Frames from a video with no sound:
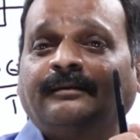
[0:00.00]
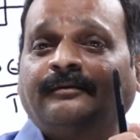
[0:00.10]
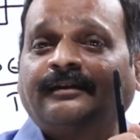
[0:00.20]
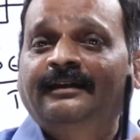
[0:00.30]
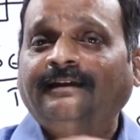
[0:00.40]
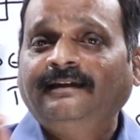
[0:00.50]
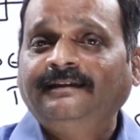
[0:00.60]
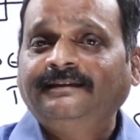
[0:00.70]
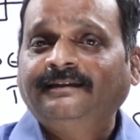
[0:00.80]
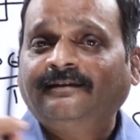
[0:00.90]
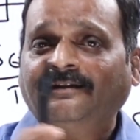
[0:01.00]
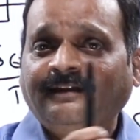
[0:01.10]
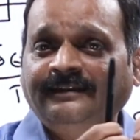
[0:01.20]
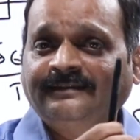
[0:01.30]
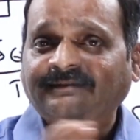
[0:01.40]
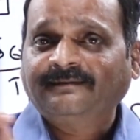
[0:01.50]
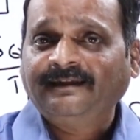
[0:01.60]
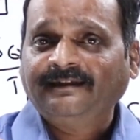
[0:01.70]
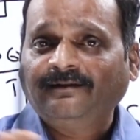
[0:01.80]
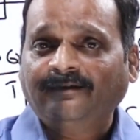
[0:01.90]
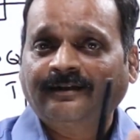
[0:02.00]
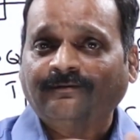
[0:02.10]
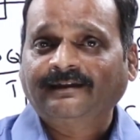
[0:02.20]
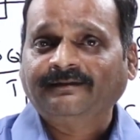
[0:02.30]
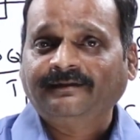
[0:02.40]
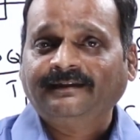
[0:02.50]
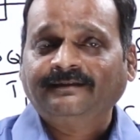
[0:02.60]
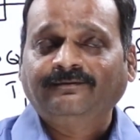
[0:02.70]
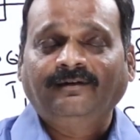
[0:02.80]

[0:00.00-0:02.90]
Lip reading: about any religion or any systematic order, whatever it is.